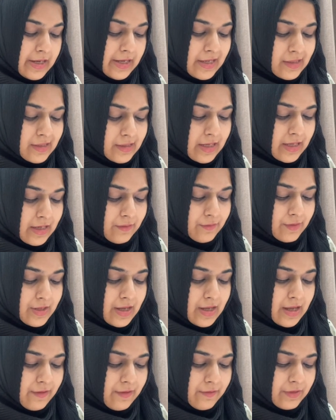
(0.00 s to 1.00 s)
And then we
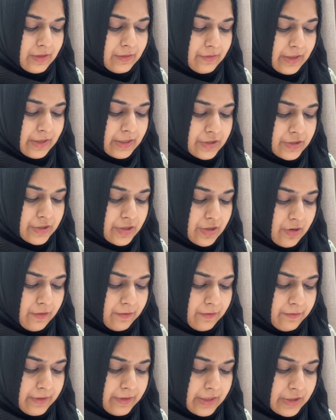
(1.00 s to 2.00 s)
have inventory
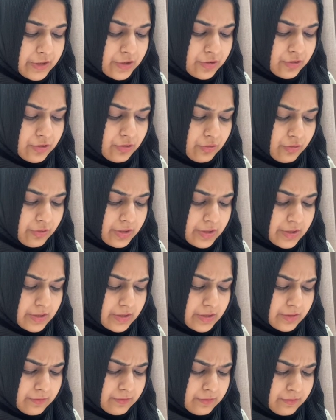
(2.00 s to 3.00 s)
of finished
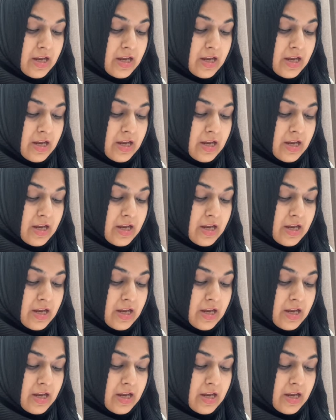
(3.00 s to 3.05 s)
goods.